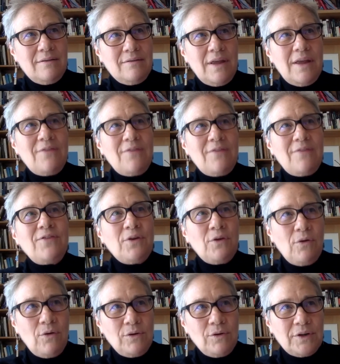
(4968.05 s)
If
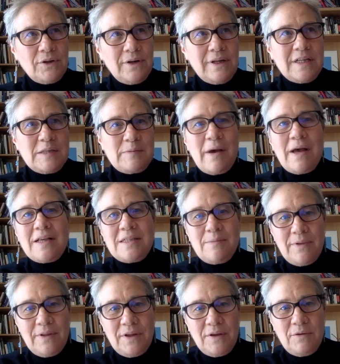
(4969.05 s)
you're older, it is
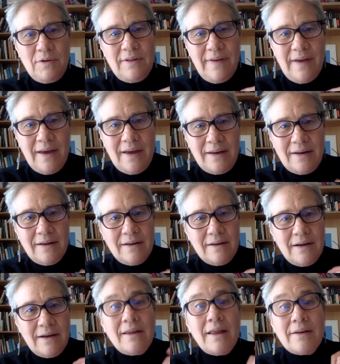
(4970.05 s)
possible that you will have had
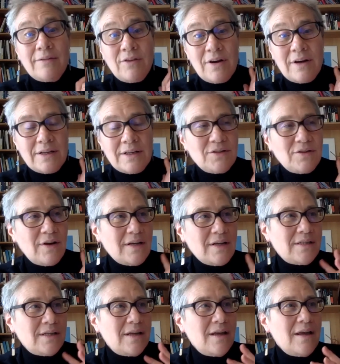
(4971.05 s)
a lot of chronic stress,